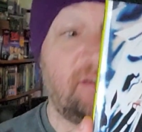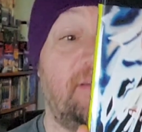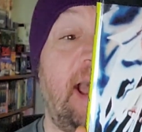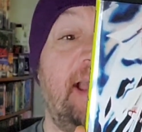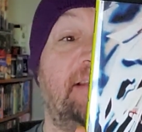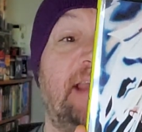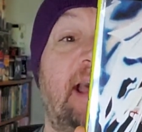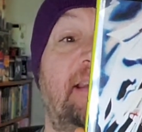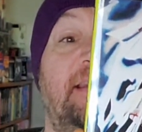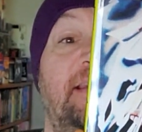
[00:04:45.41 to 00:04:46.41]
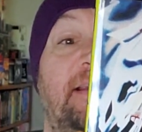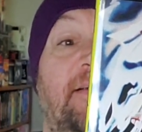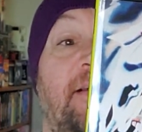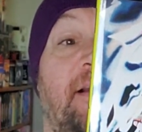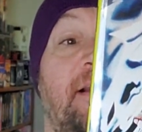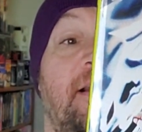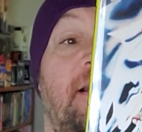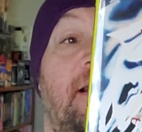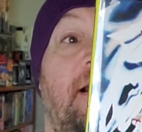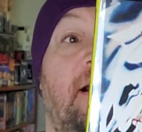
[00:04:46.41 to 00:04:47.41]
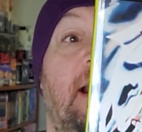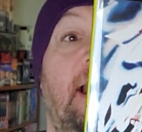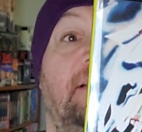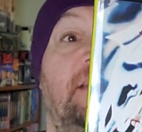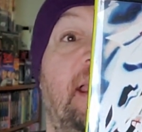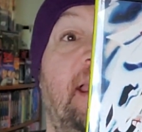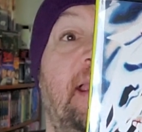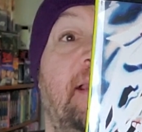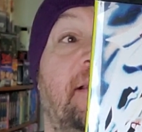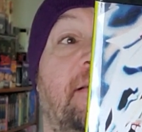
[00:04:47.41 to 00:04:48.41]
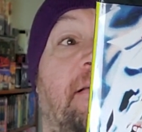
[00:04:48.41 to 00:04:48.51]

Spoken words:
So that is added in here as an